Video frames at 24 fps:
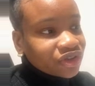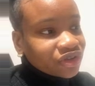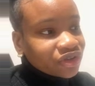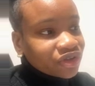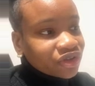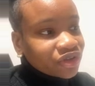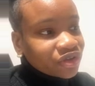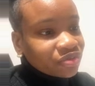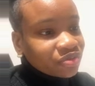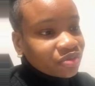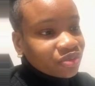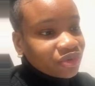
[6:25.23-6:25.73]
to
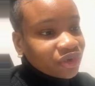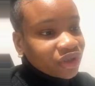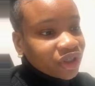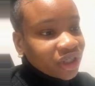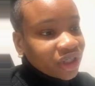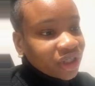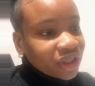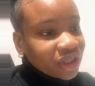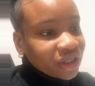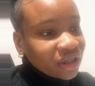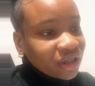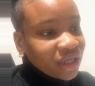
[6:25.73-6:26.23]

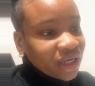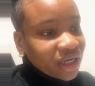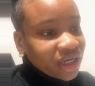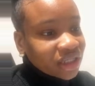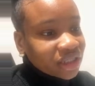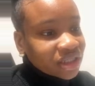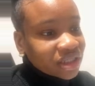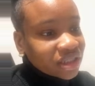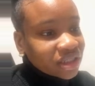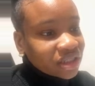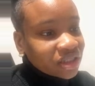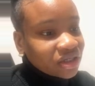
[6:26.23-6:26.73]
bring that
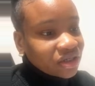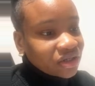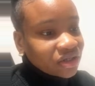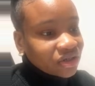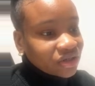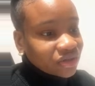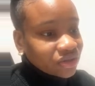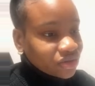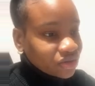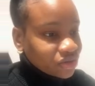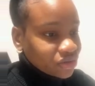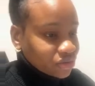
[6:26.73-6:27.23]
here.
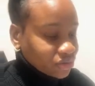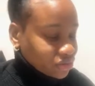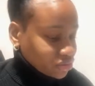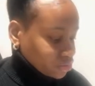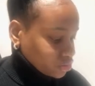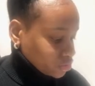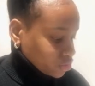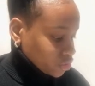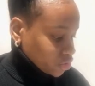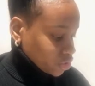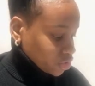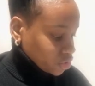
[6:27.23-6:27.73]
So I'm
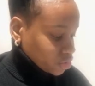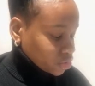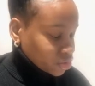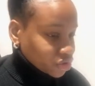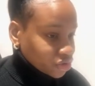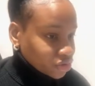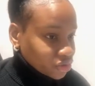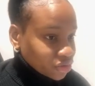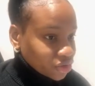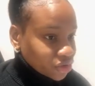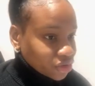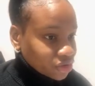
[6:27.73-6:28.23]
just
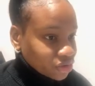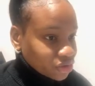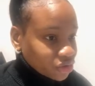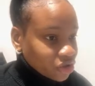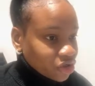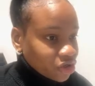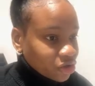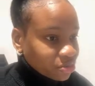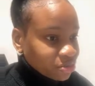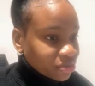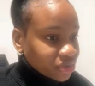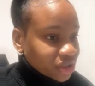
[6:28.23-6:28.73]
going to
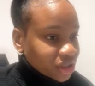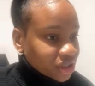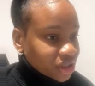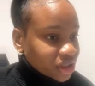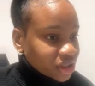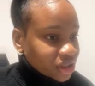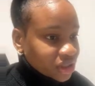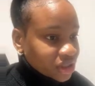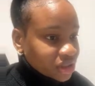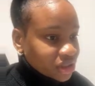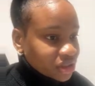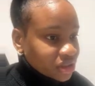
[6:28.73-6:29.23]
copy
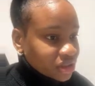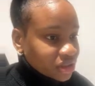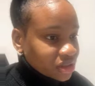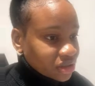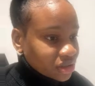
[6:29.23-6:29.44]
this,